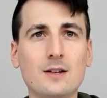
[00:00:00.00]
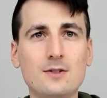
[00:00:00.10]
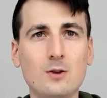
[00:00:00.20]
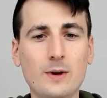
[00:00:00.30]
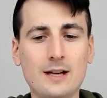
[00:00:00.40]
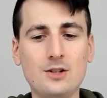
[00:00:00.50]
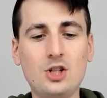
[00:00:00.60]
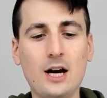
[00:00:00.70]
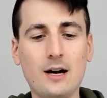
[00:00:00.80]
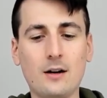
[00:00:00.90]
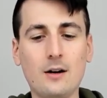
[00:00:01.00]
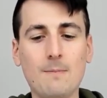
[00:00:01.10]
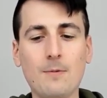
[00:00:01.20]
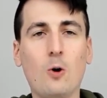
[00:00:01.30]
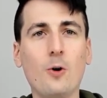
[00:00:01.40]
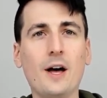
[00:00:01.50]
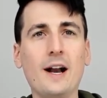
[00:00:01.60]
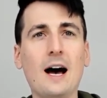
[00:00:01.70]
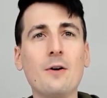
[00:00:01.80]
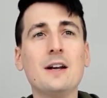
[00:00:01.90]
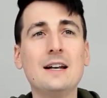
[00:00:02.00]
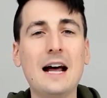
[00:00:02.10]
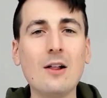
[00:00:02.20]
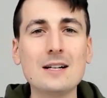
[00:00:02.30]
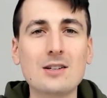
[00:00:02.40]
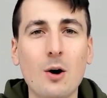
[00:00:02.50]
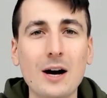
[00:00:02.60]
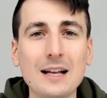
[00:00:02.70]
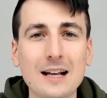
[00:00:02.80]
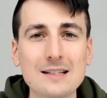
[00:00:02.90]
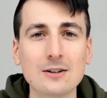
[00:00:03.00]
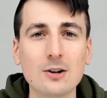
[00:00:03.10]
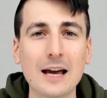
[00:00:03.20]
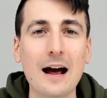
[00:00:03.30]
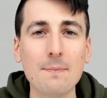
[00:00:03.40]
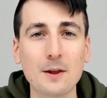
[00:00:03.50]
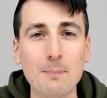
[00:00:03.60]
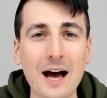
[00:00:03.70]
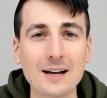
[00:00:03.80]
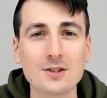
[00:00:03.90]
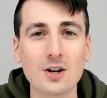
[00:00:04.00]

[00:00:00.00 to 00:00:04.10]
So we can check all that out. Now let's go ahead, let's look at the package